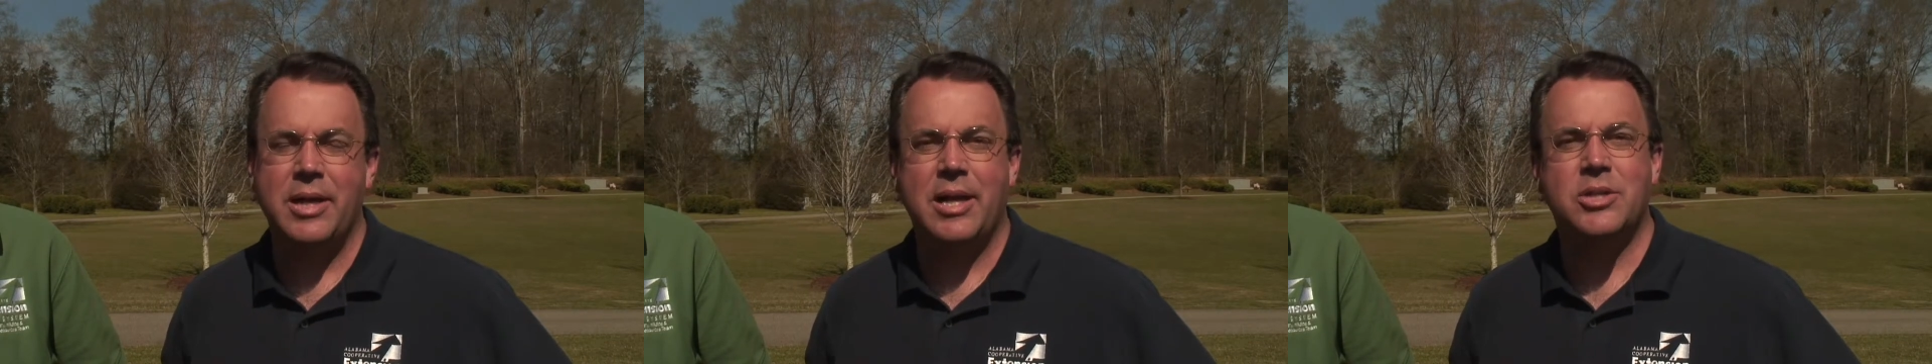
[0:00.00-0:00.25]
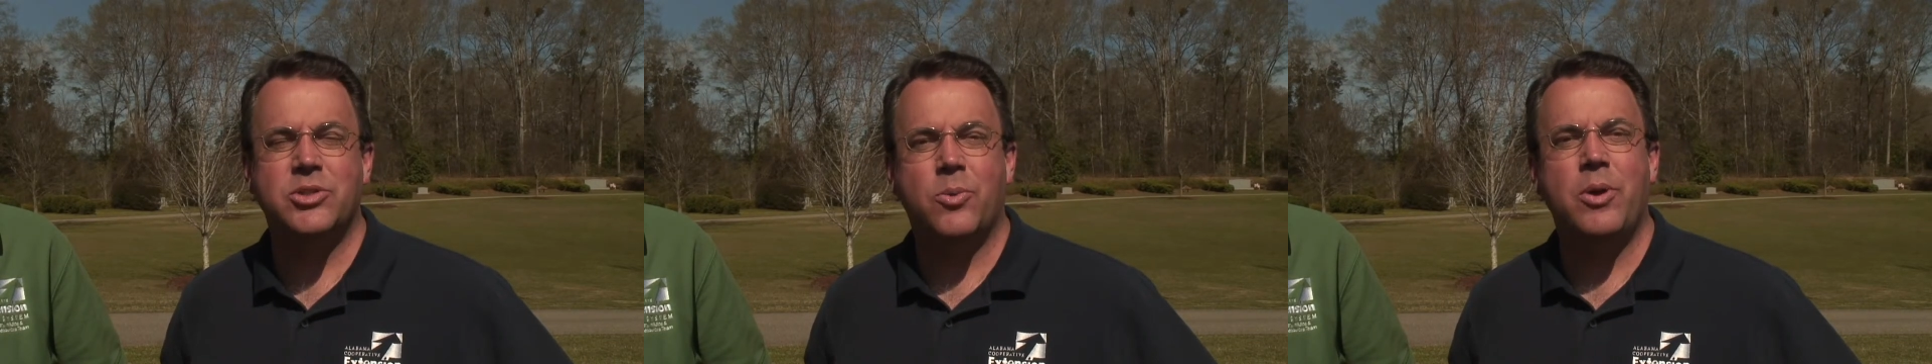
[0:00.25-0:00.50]

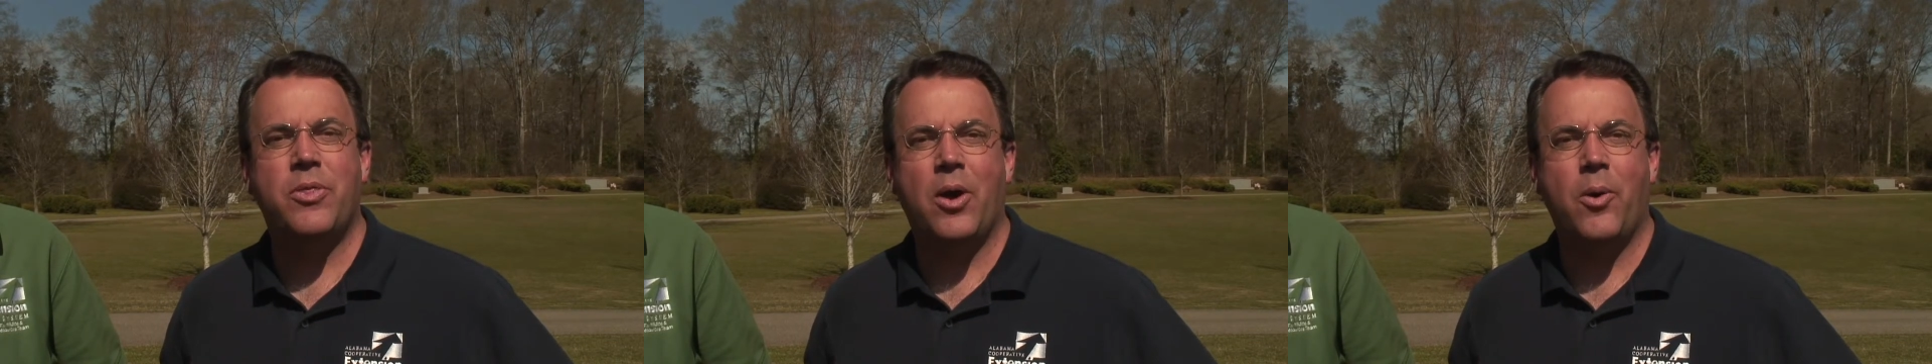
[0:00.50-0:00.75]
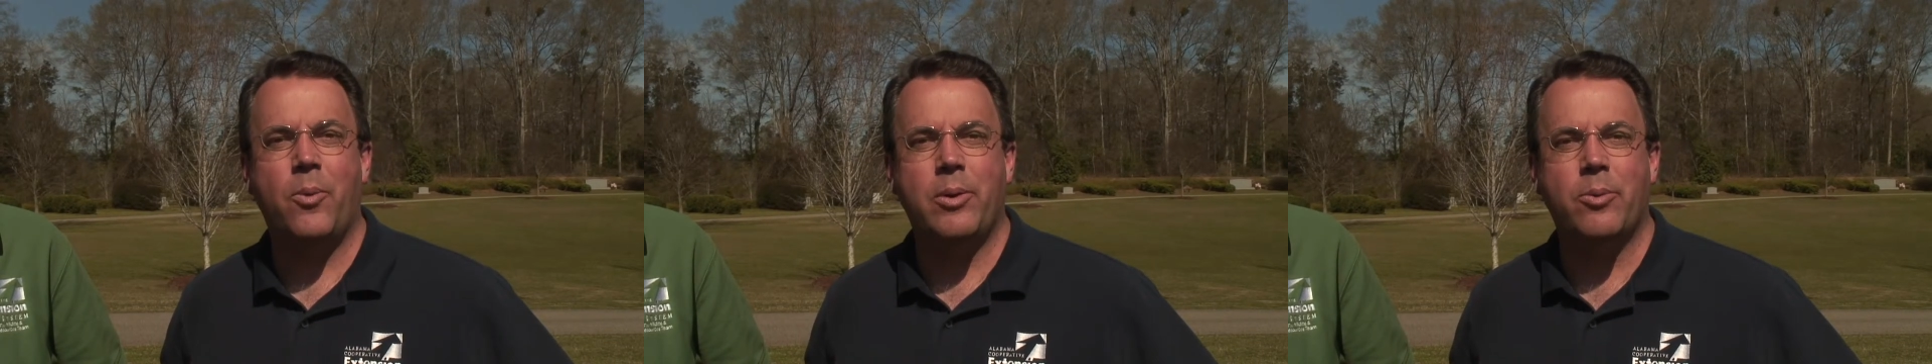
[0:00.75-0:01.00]
And so we
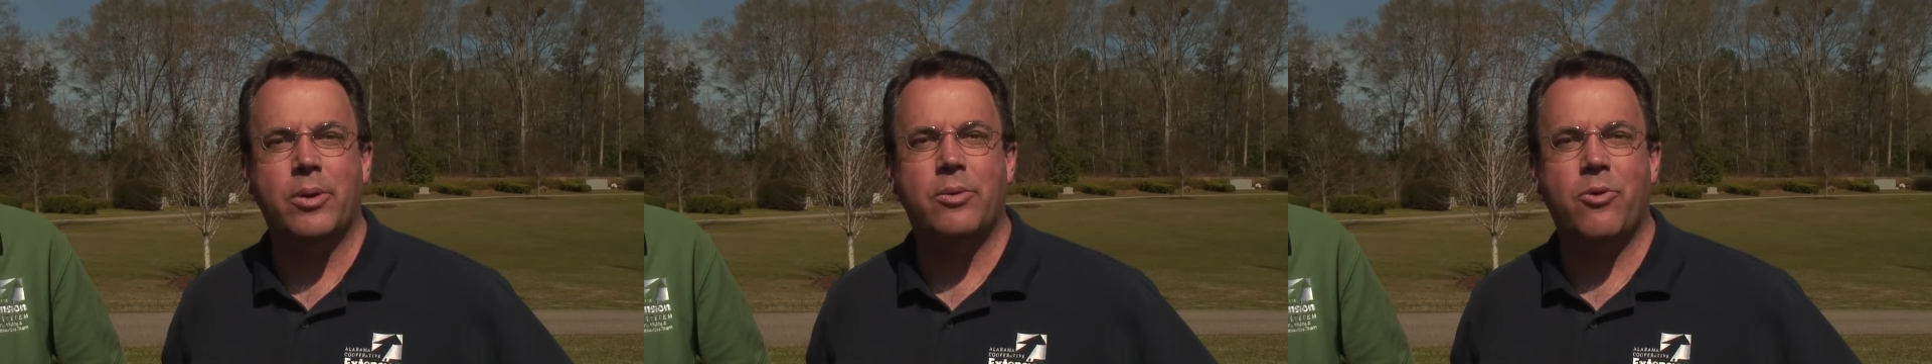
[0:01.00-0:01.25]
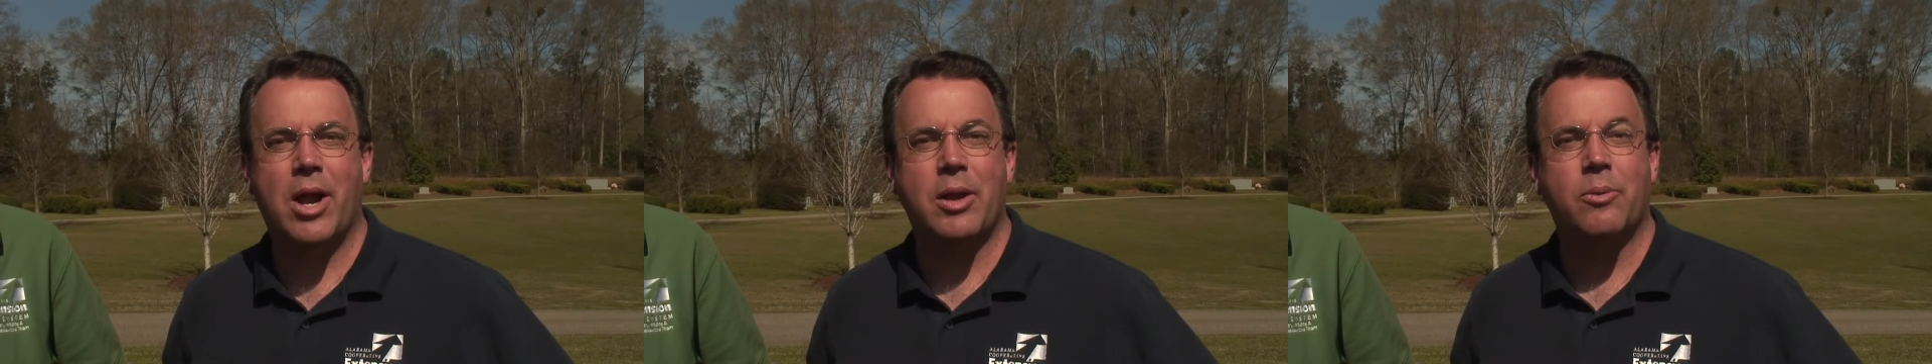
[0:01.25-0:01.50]
thought we would
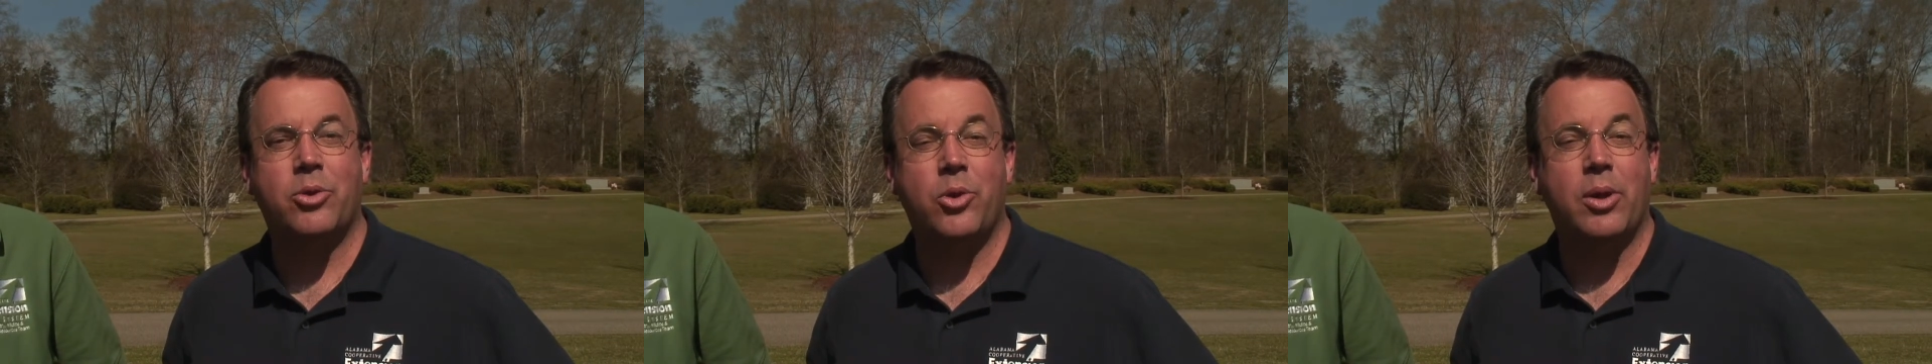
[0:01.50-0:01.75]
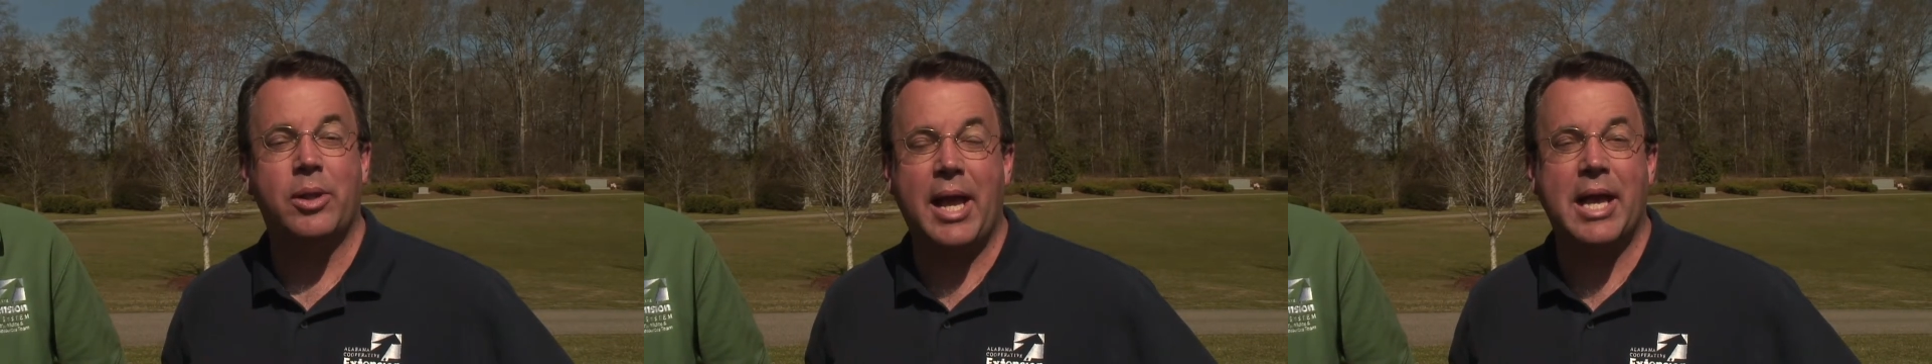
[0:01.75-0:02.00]
try to
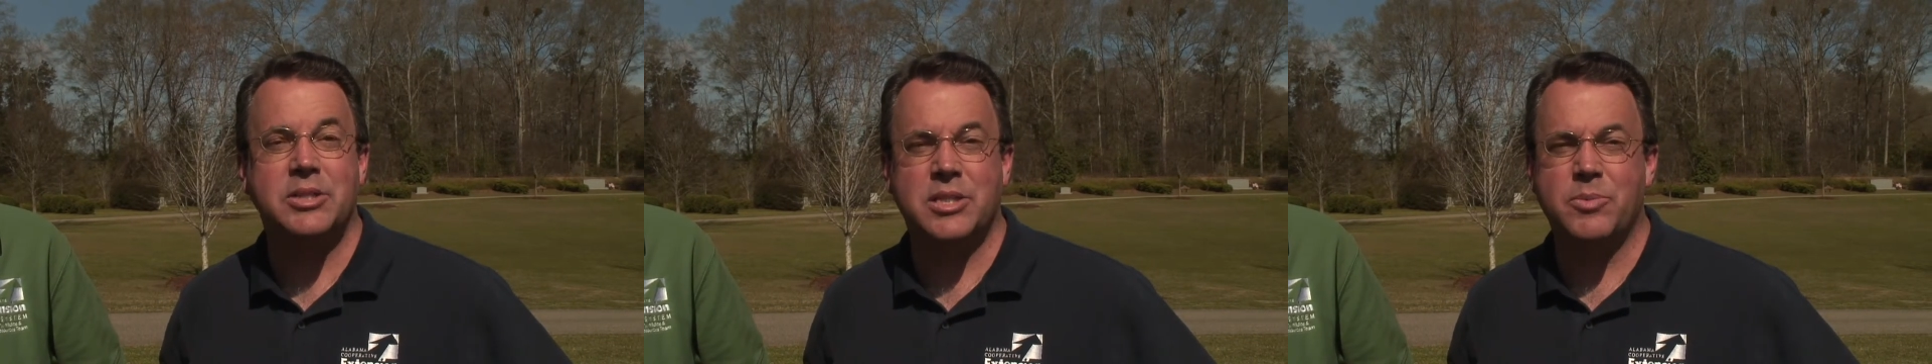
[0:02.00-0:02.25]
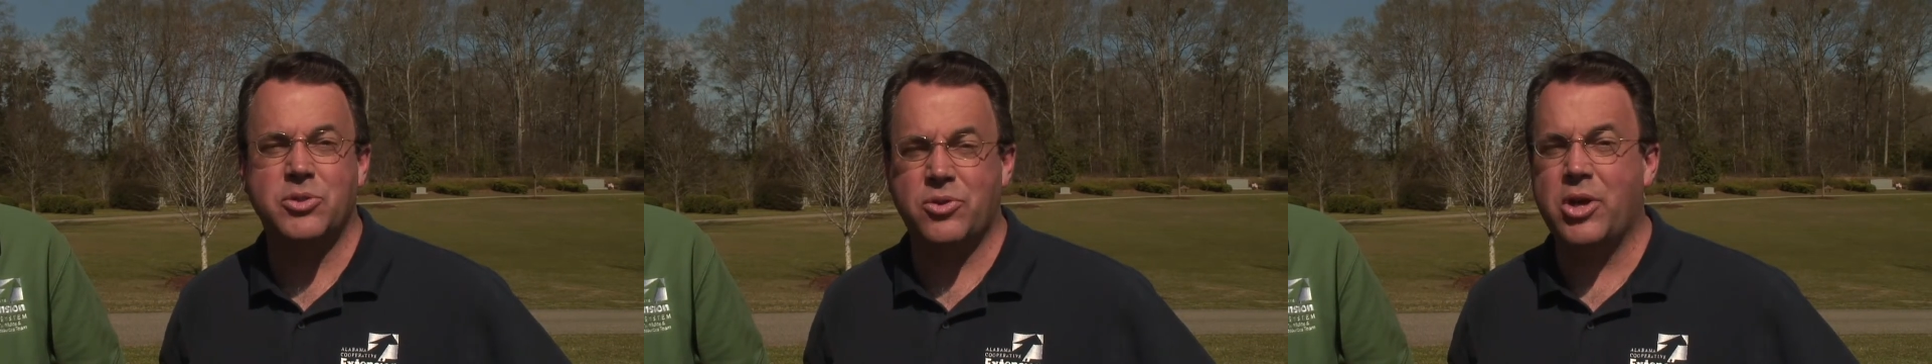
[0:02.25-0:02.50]
do a nice
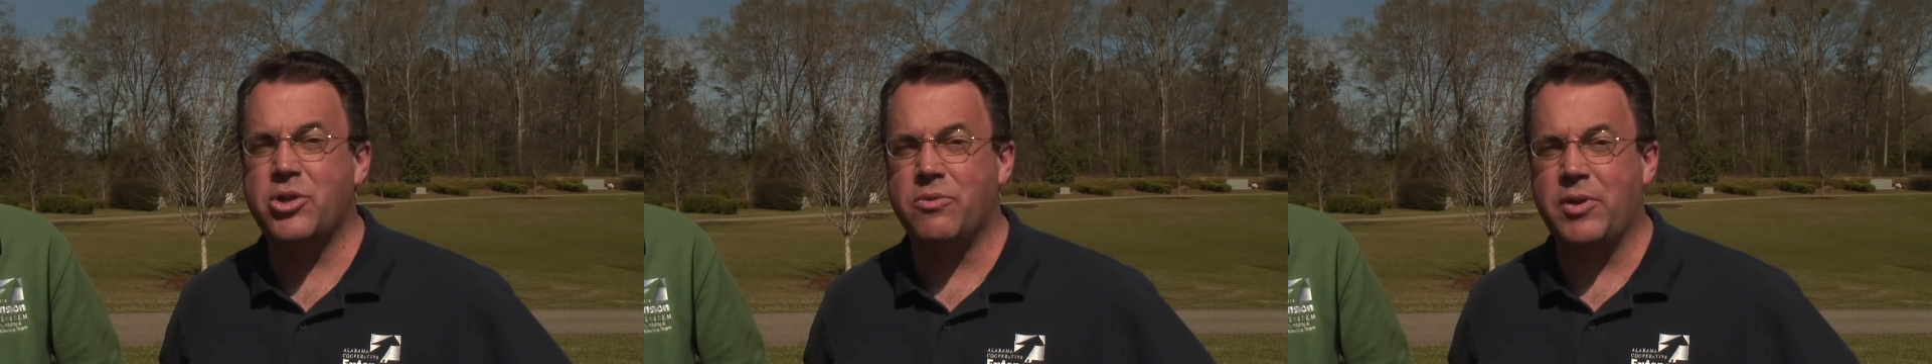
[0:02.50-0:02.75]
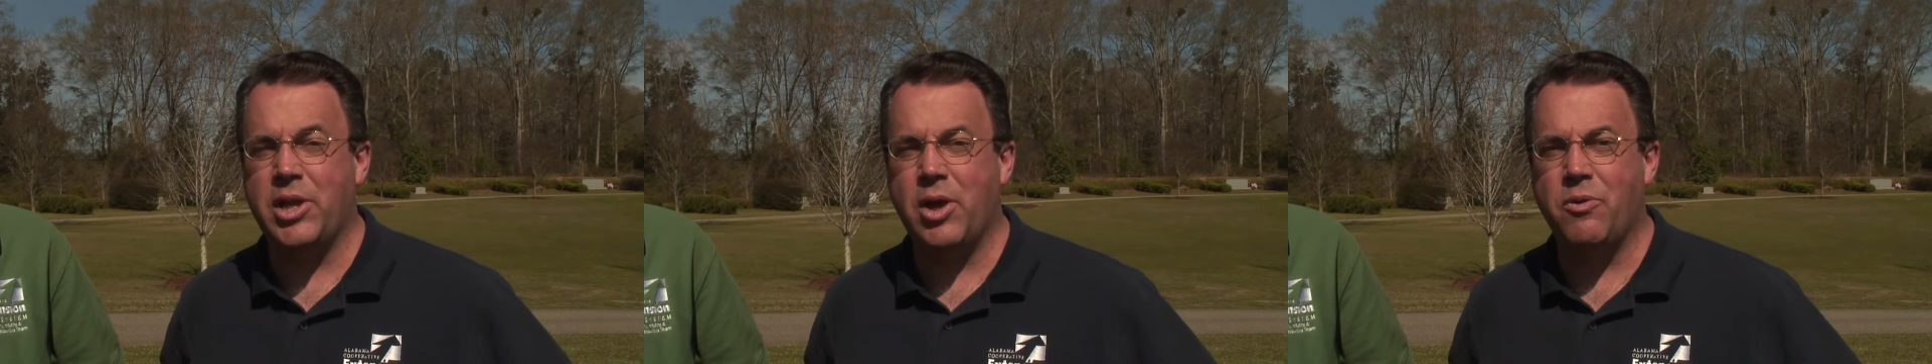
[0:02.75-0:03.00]
demonstration
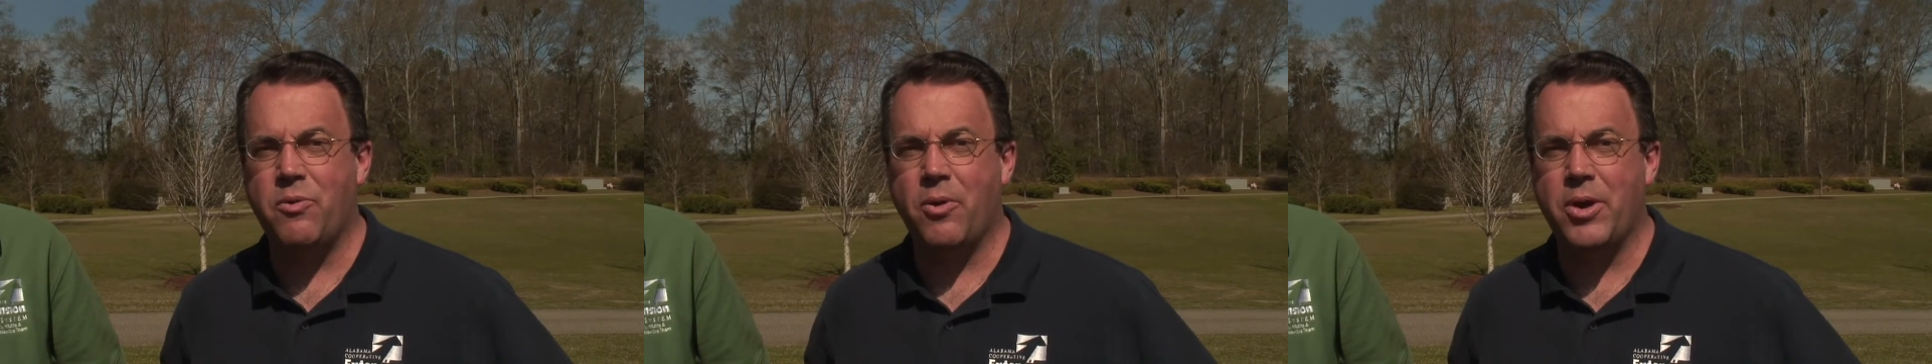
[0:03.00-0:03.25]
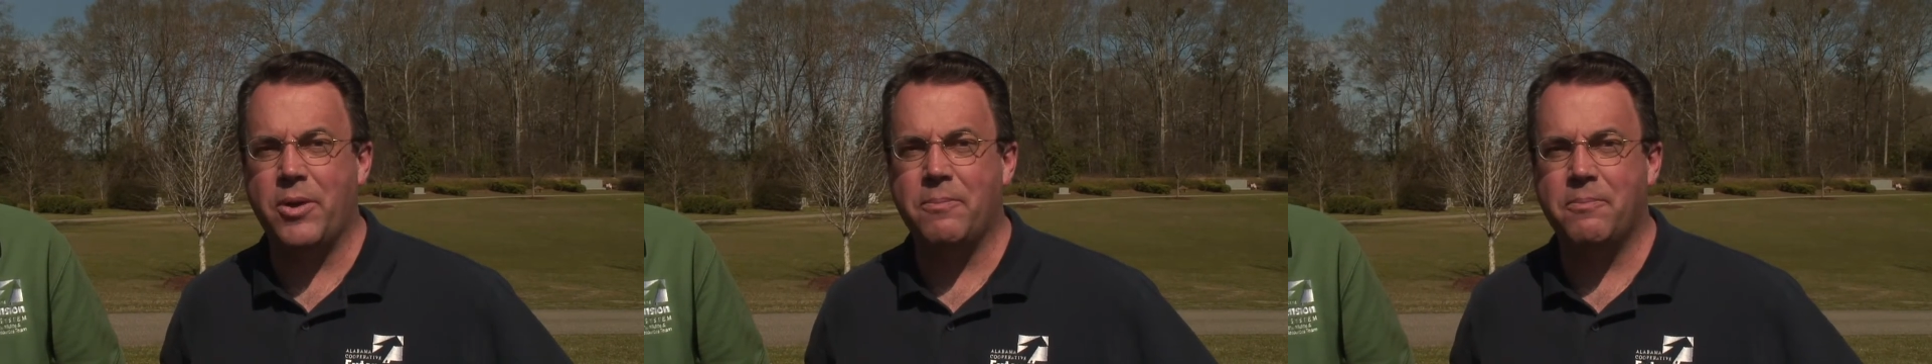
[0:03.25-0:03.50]
video
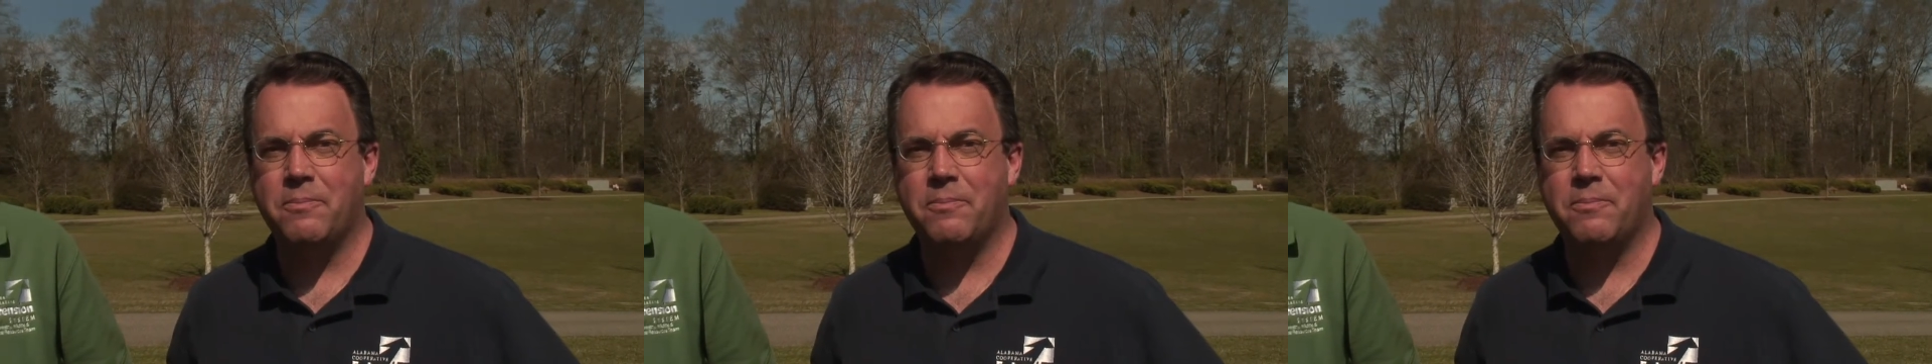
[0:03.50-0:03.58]
for you.